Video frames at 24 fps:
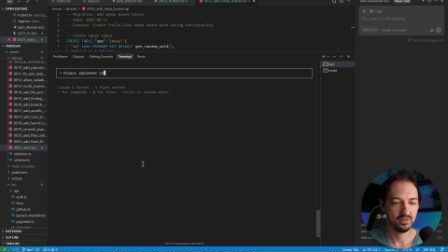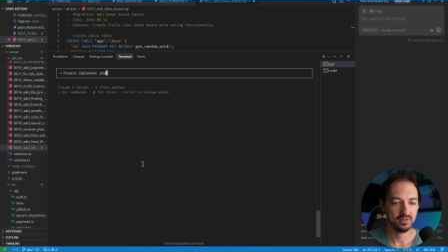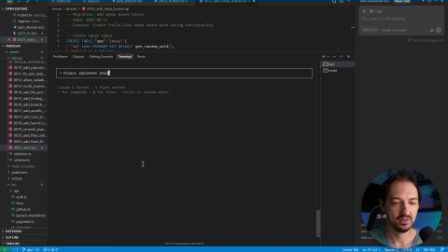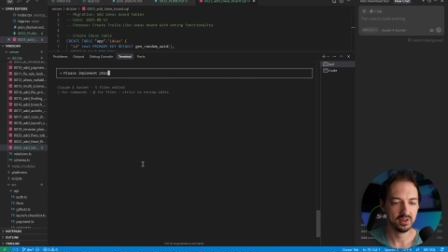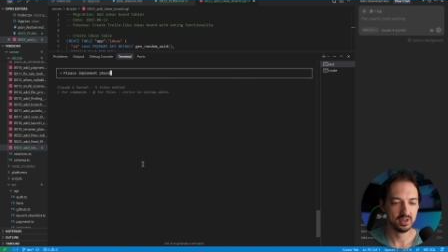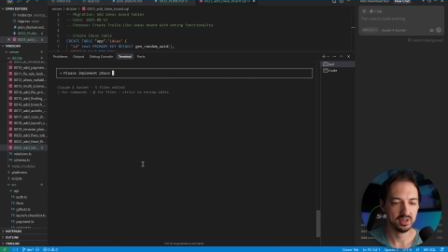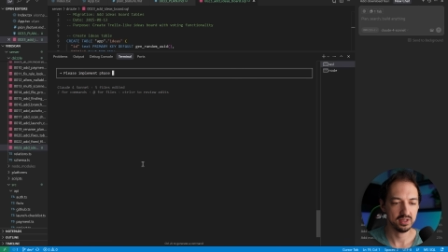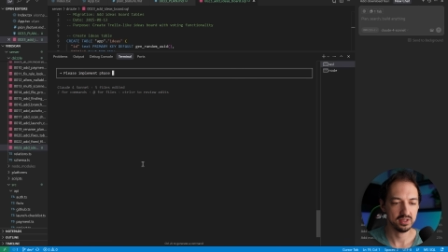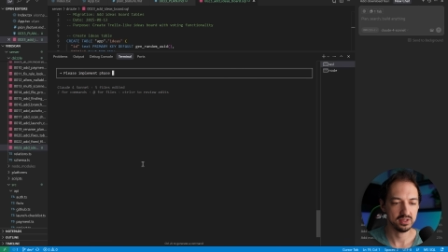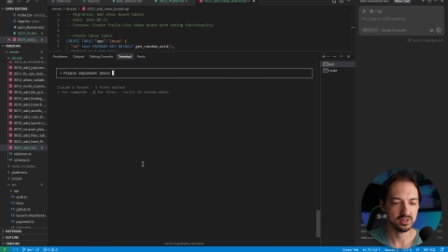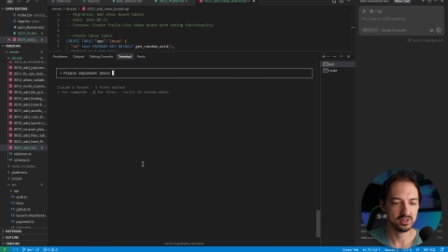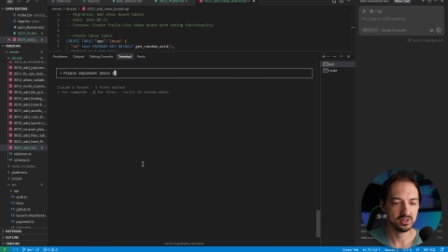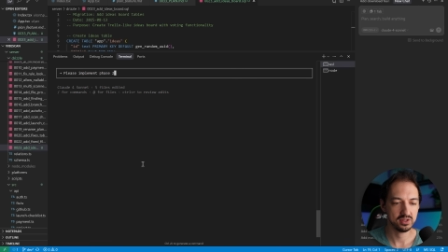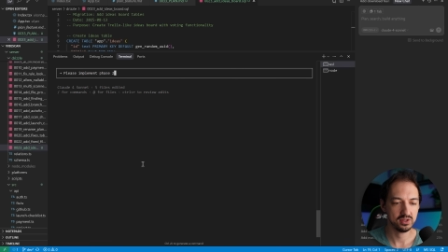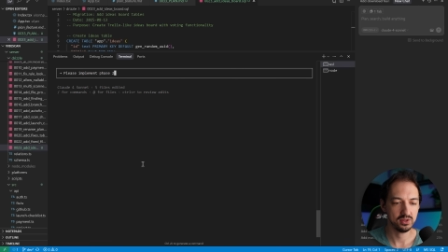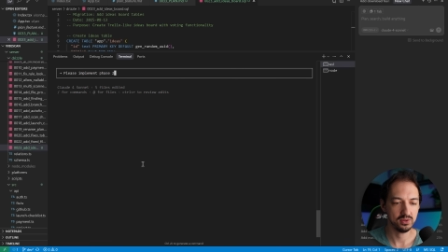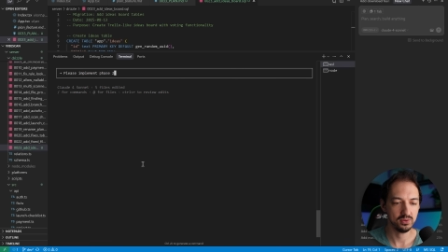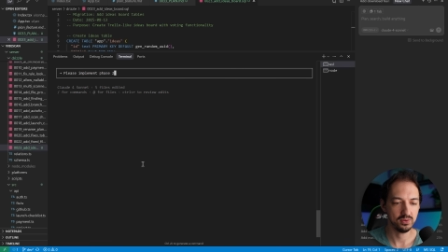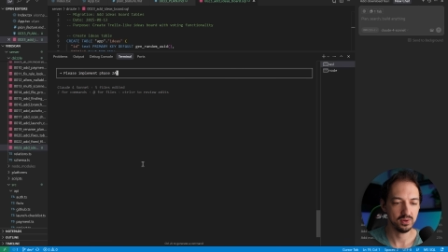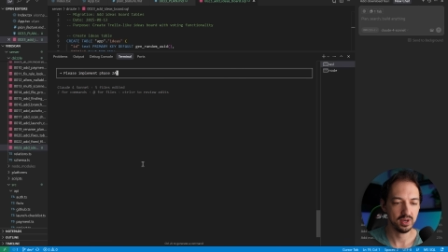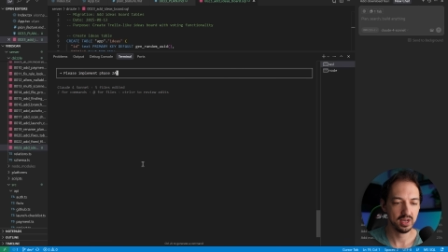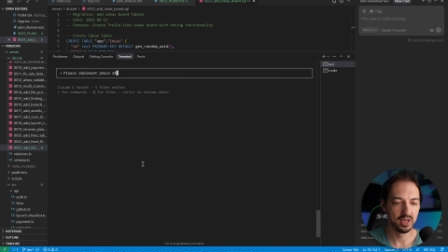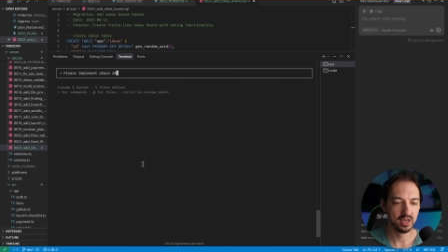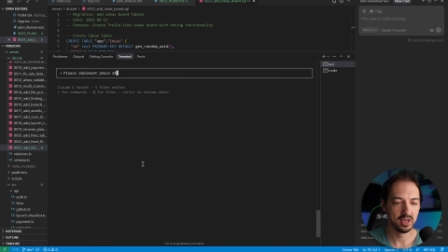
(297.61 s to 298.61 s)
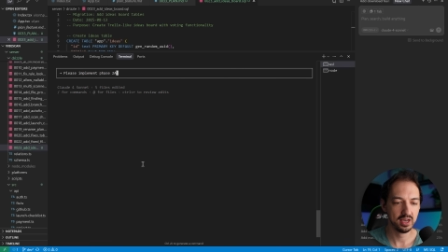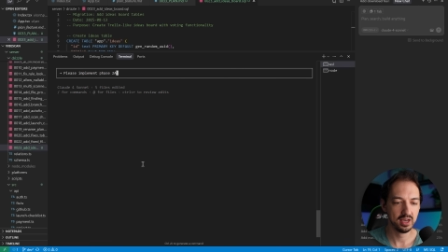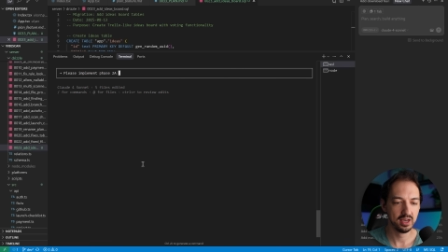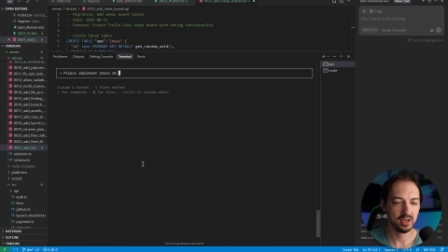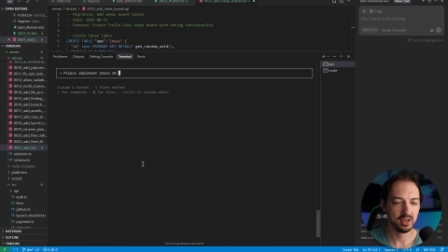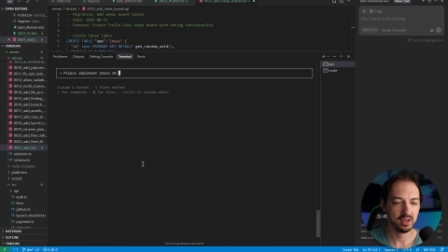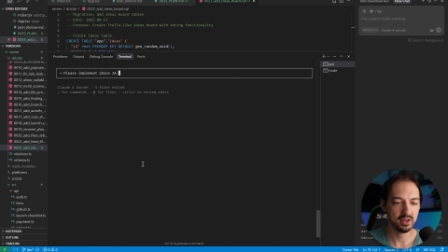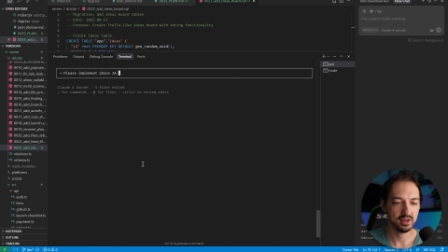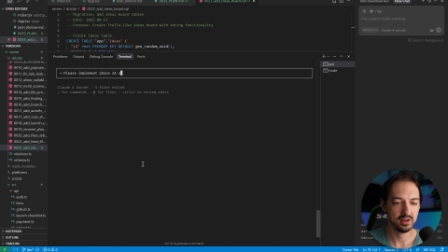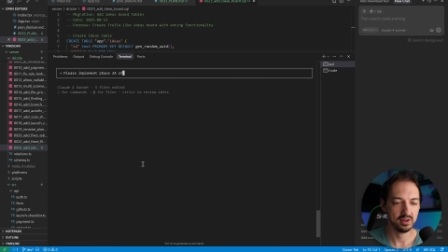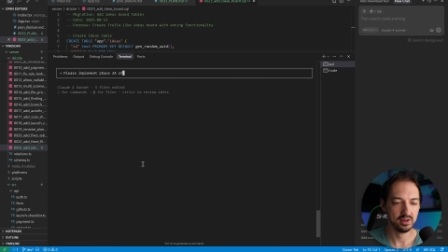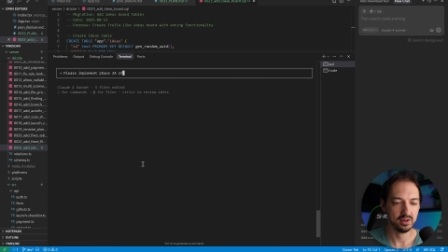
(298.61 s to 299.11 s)
phase
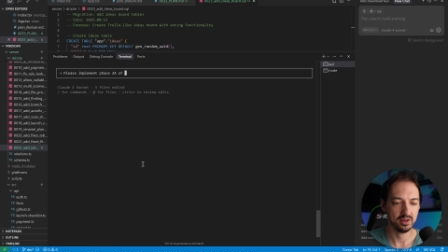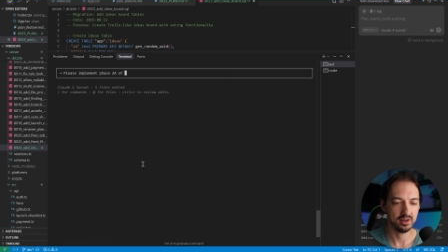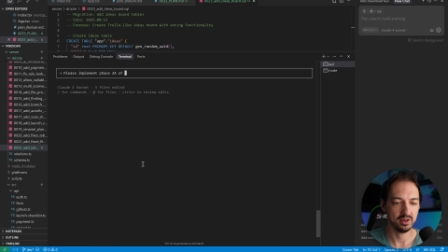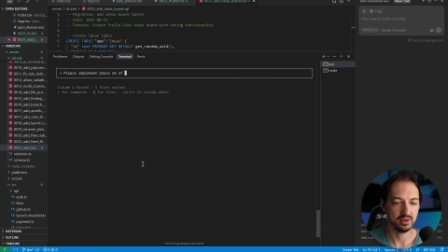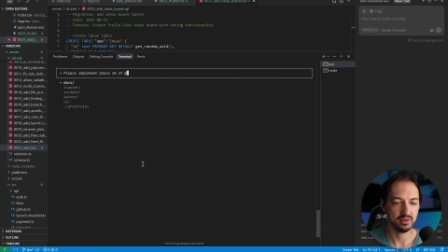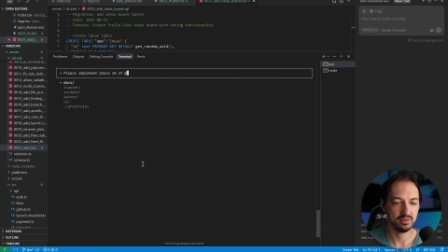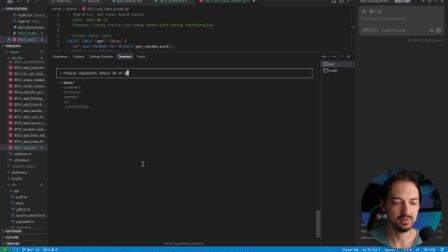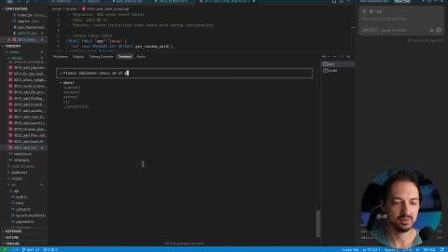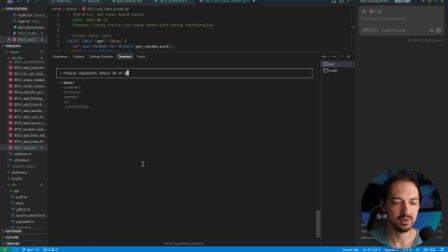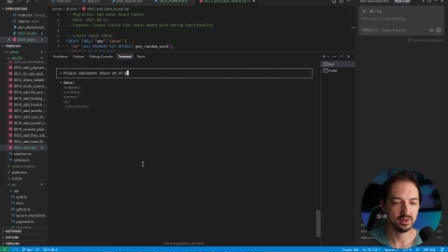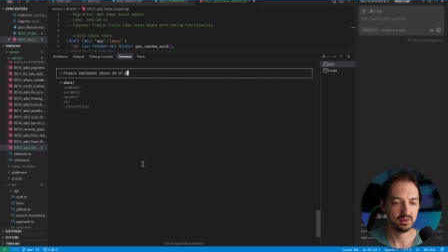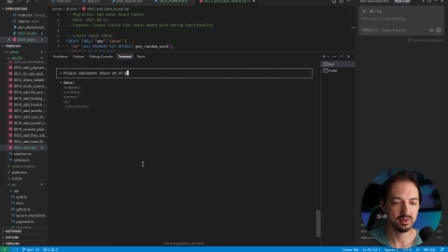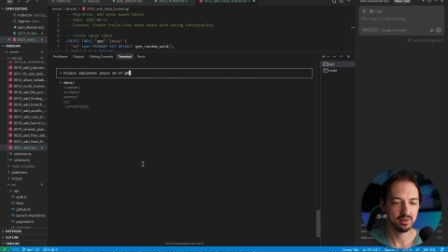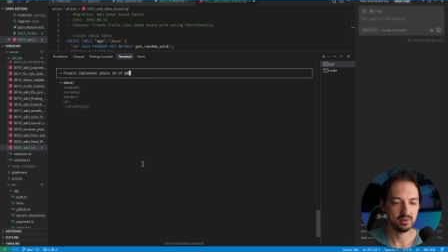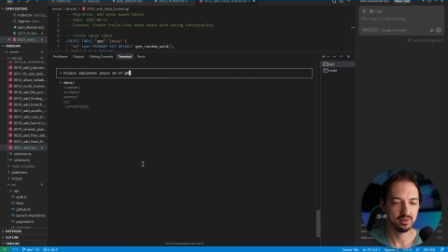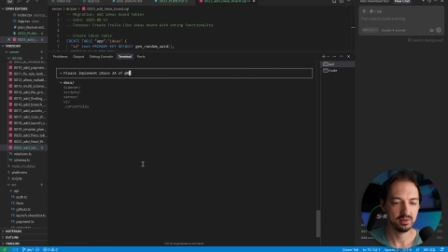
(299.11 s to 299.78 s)
2A of